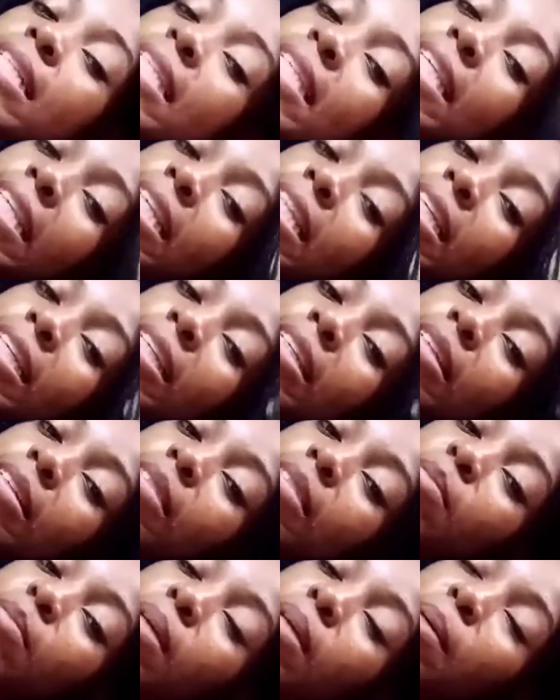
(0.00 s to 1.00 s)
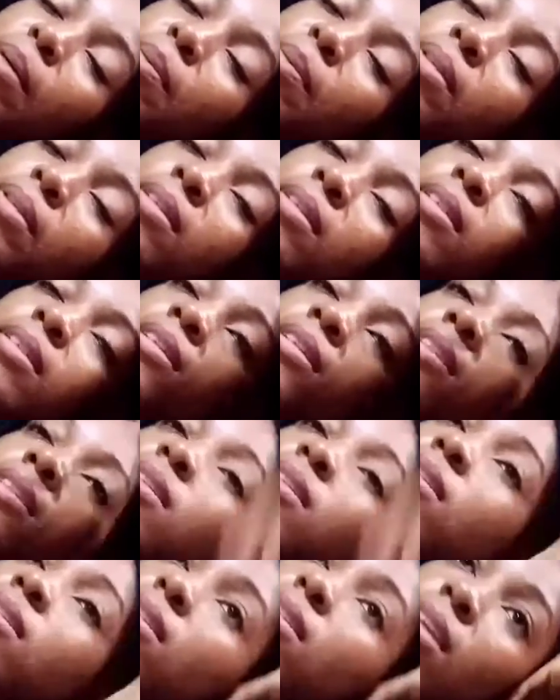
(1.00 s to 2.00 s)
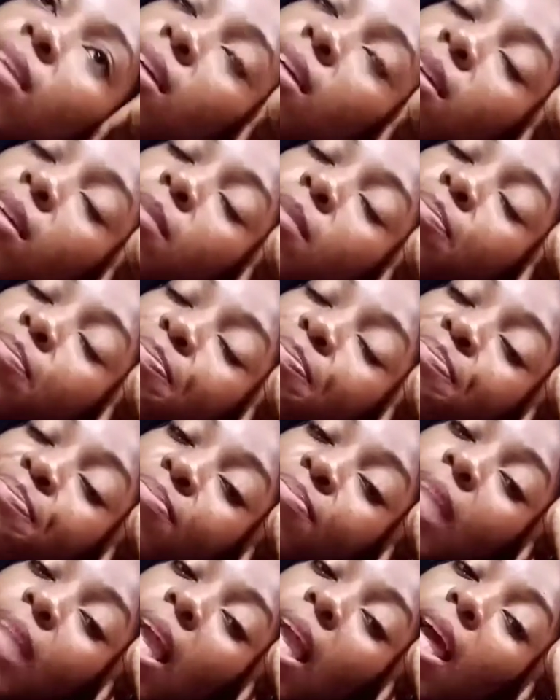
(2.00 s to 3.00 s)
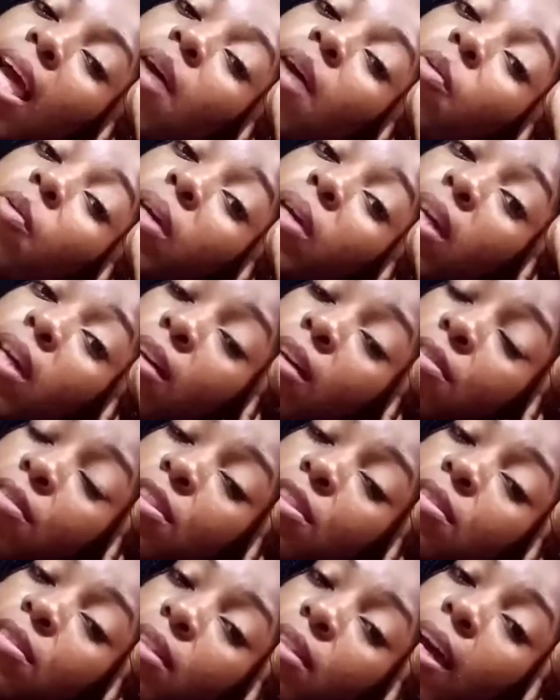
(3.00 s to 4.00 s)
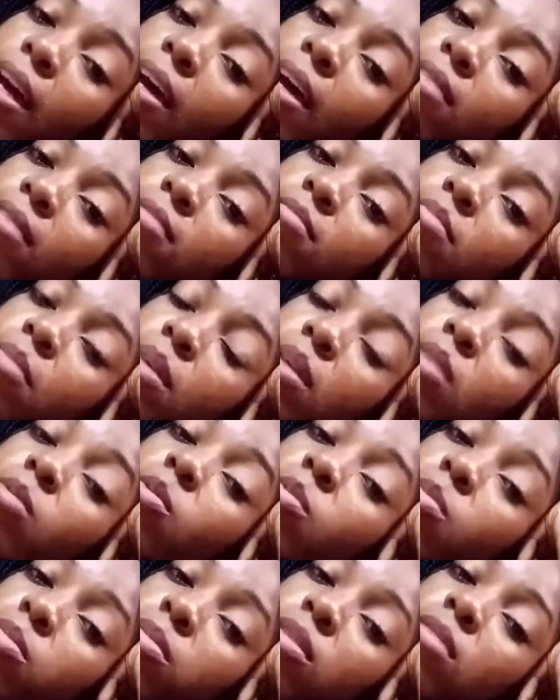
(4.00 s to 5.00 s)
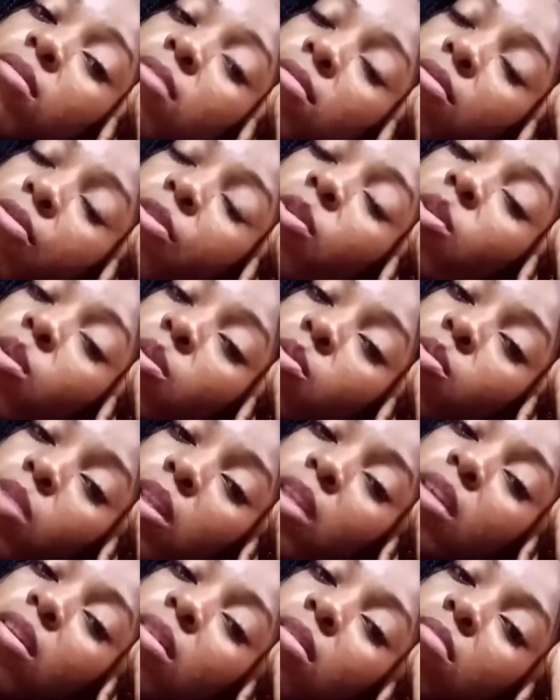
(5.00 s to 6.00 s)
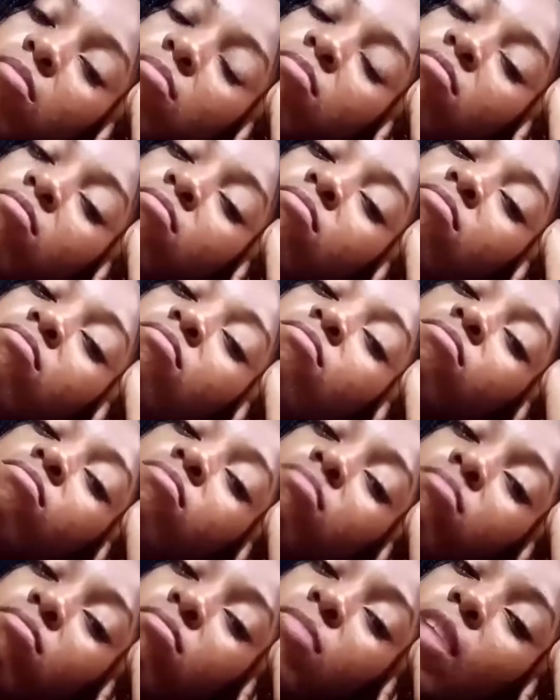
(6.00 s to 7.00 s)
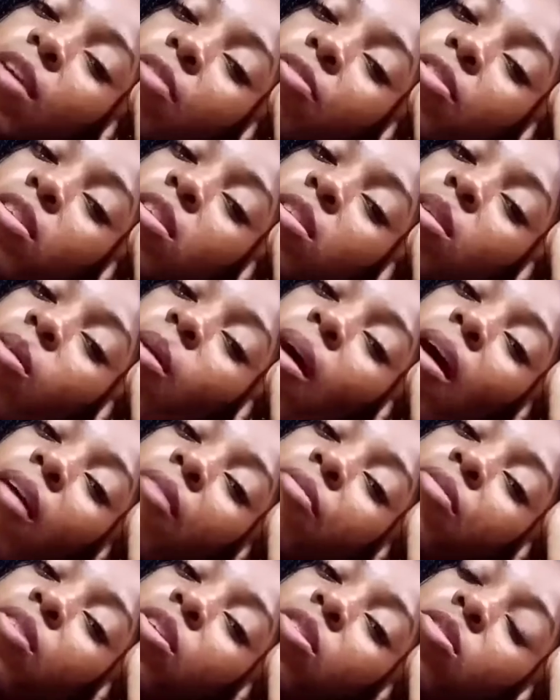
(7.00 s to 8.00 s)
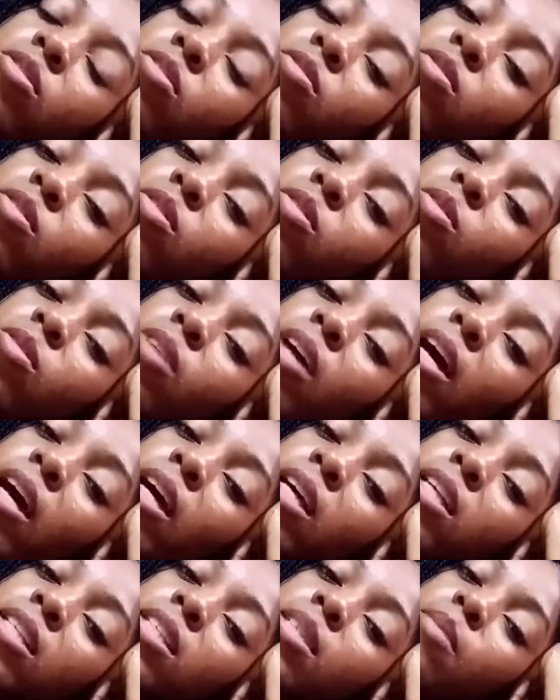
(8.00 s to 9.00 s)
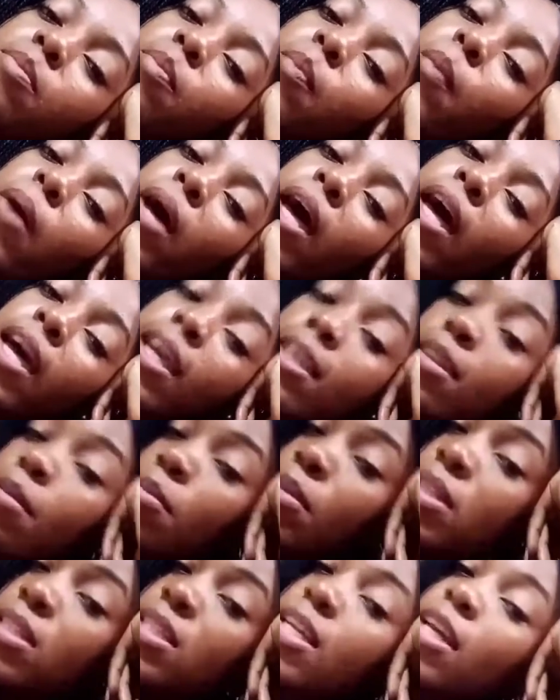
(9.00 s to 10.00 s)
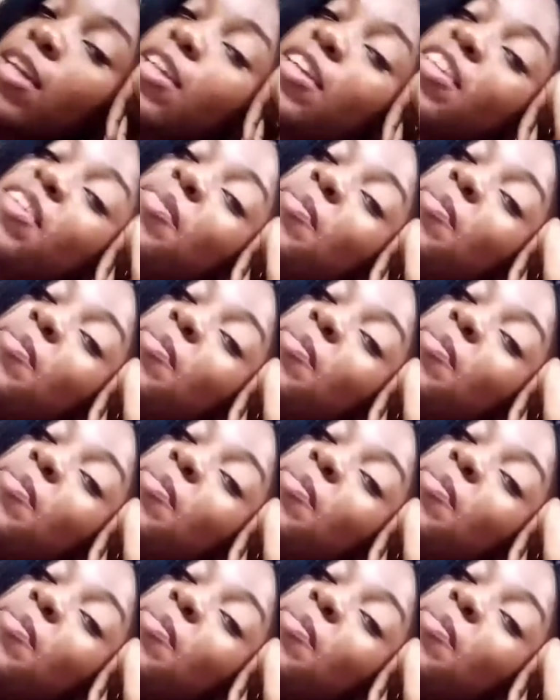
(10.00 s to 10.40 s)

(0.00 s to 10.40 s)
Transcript: till maybe let's say a week after. Yeah, maybe following week definitely will have videos for you guys, but in the meantime you